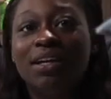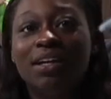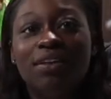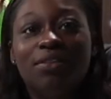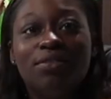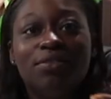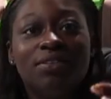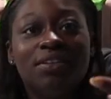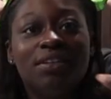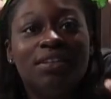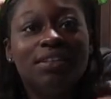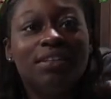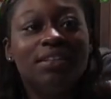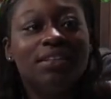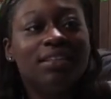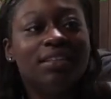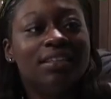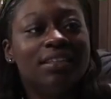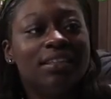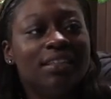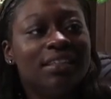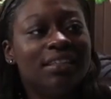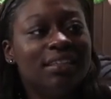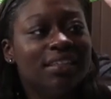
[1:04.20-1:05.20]
in, the,
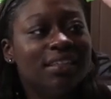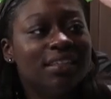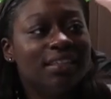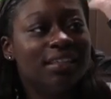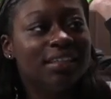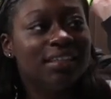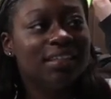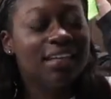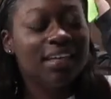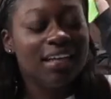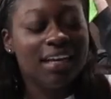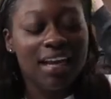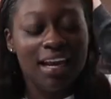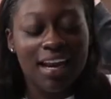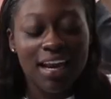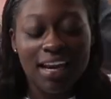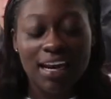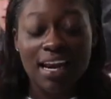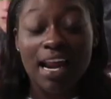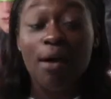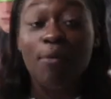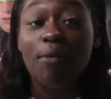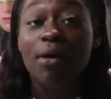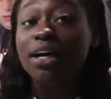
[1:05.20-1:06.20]
it's my fault.
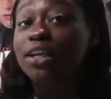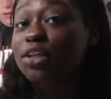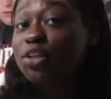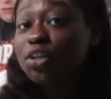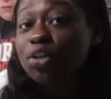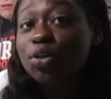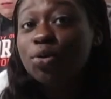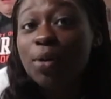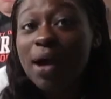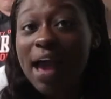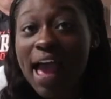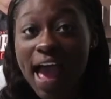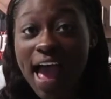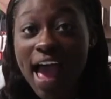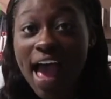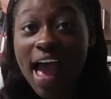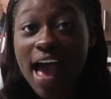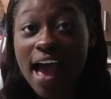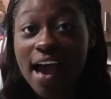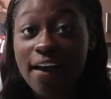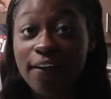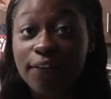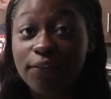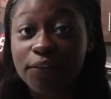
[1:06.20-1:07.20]
Now I do
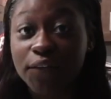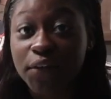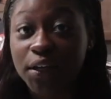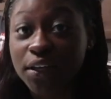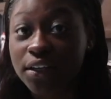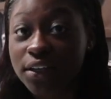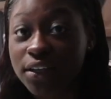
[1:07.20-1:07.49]
have,